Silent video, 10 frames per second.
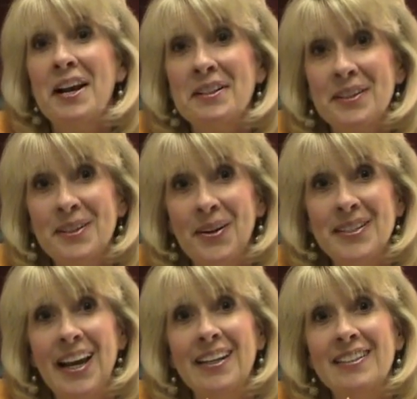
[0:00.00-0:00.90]

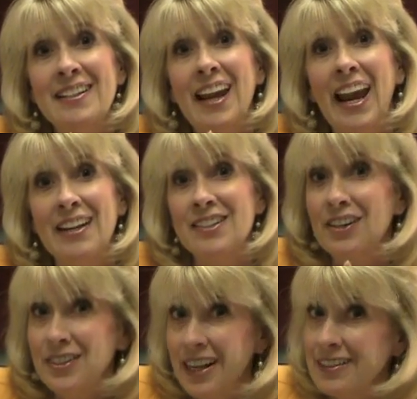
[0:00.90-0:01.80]
Losartan is an
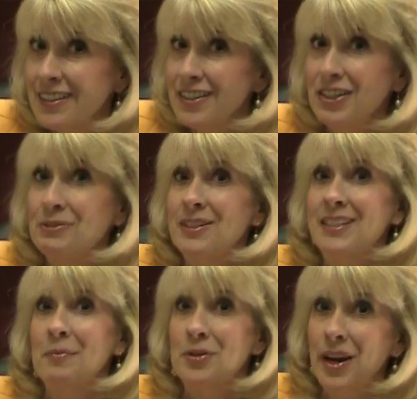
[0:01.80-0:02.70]
angiotensin 2
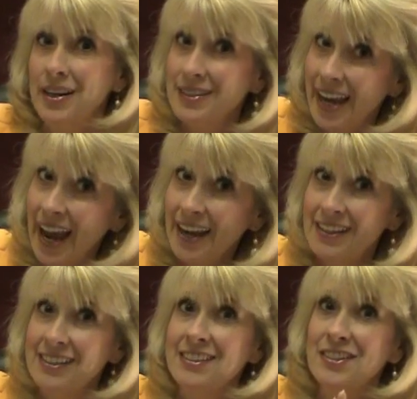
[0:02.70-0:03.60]
receptor
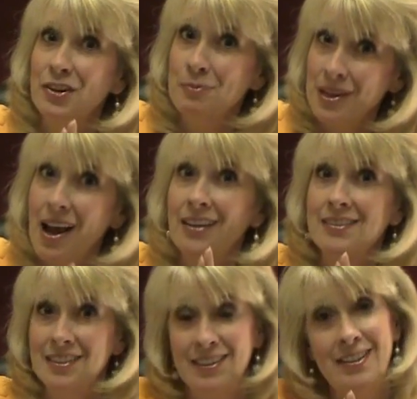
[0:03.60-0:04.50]
antagonist, so it blocks
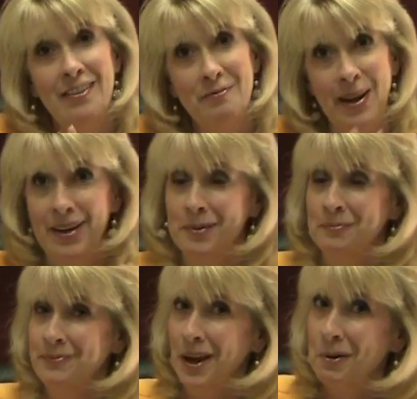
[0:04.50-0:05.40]
TGF beta.
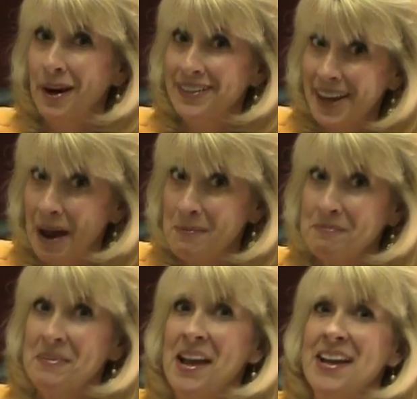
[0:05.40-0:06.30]
How great is that?
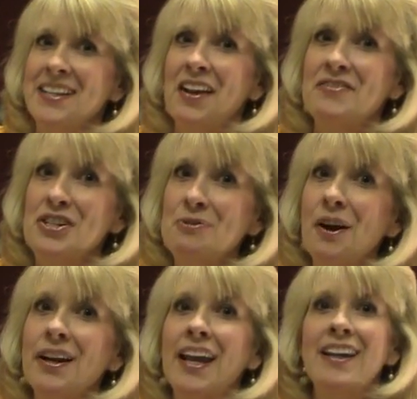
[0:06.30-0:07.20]
Now, if you
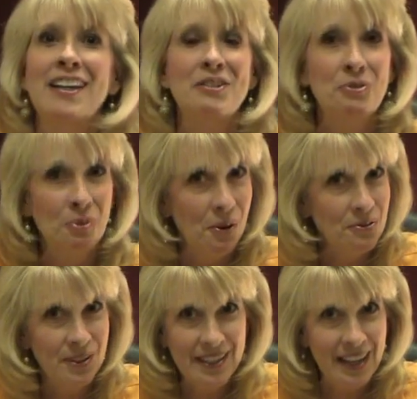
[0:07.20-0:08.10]
are a control
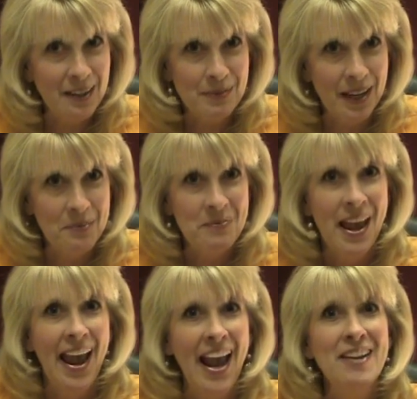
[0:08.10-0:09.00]
freak like me,
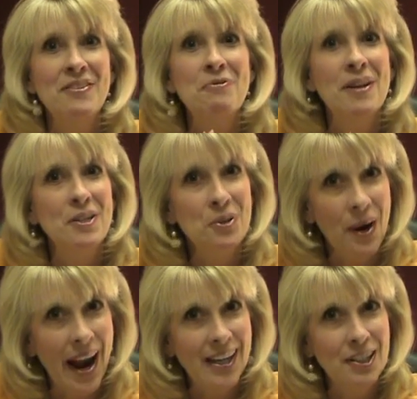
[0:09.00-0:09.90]
and if you want to
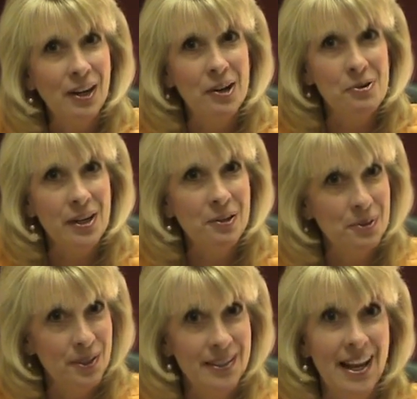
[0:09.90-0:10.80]
track your aortic
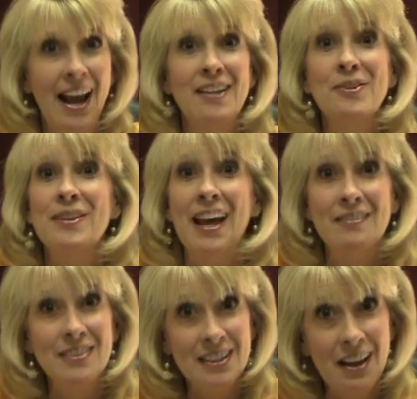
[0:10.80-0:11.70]
root size or that
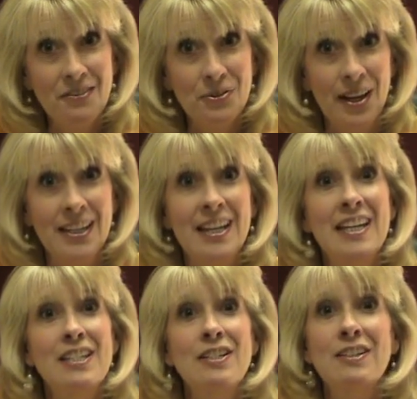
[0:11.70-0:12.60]
of a loved one,
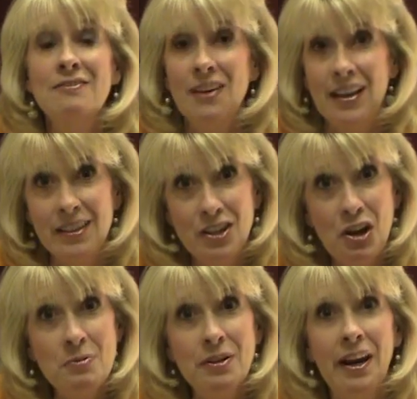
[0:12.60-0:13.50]
you can find the
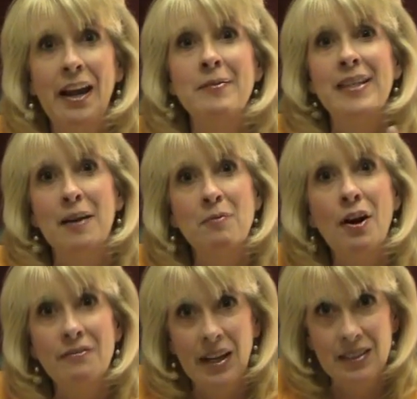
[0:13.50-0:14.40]
nomograms at
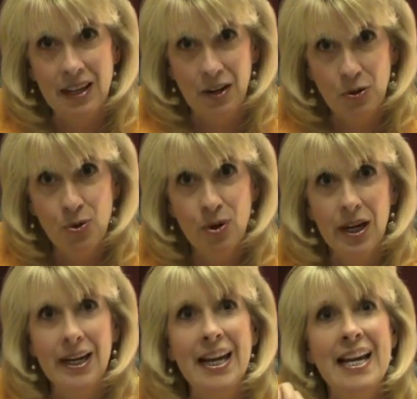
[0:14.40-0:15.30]

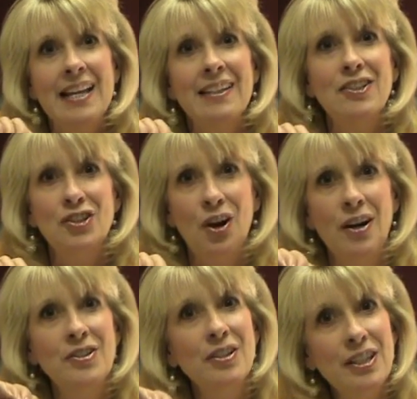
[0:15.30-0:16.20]
marfan.org. These
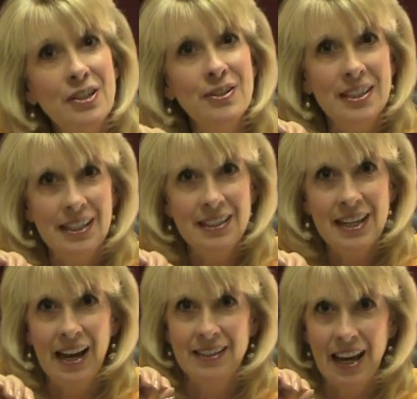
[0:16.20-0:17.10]
charts are used to
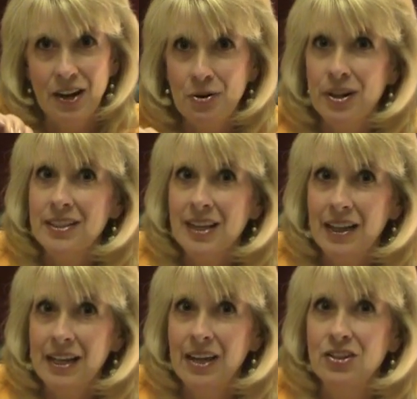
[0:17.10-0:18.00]
detect aortic
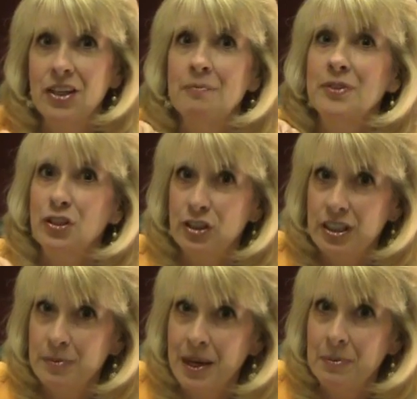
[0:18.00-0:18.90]
dilation. You'll need
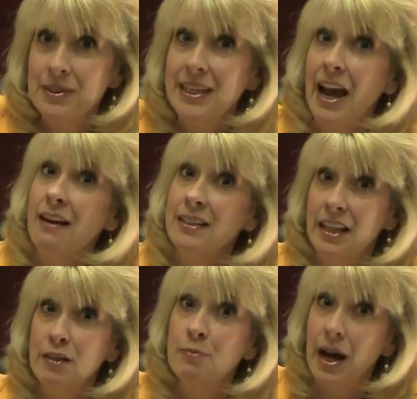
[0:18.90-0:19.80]
to be able to
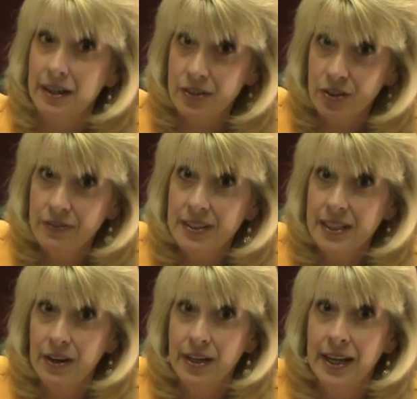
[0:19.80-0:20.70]
calculate a body surface
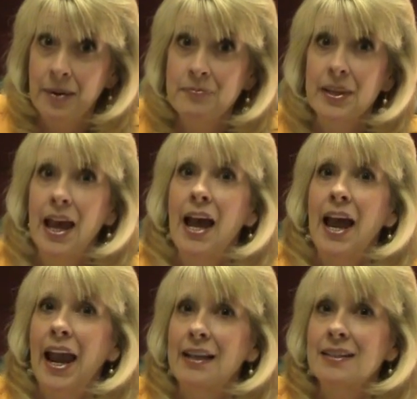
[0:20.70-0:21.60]
area
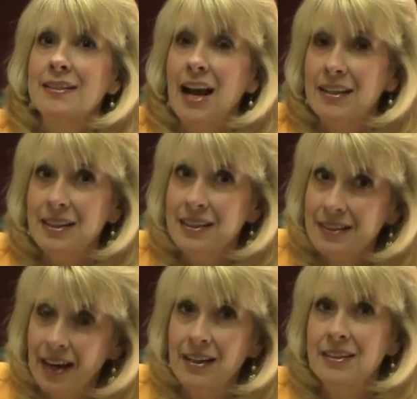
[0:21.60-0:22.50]
and the size of the
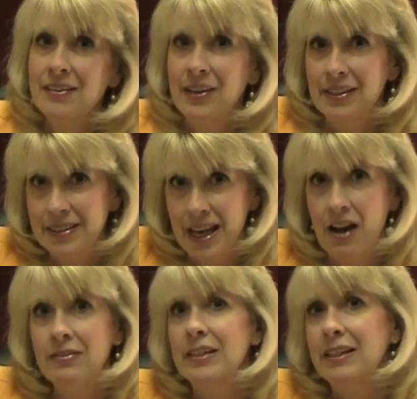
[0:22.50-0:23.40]
sinus of
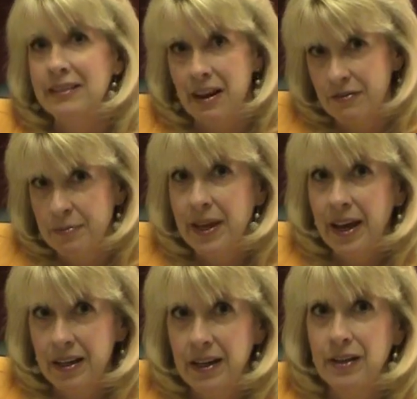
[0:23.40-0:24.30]
Valsalva. You get that from the
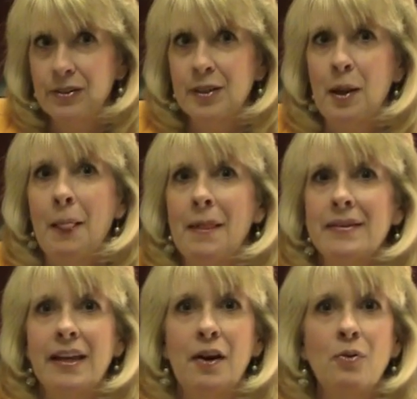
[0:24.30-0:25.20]
echoes.
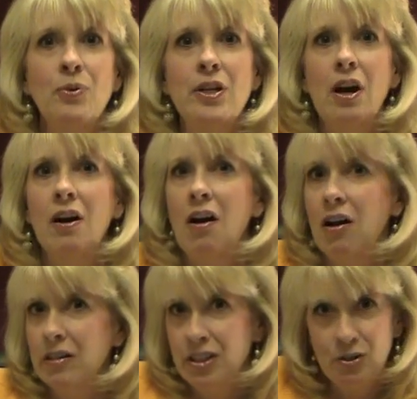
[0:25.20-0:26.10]
Now, we are
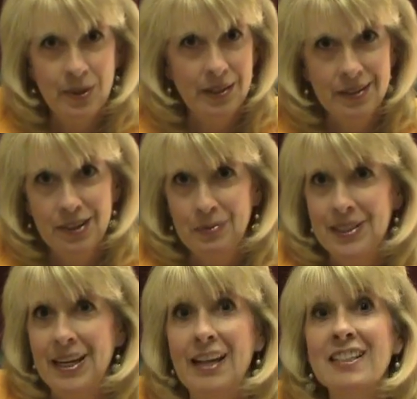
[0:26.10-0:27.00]
all humans, so
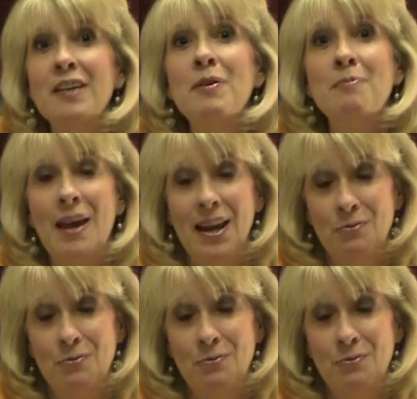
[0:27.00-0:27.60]
mistakes can be made.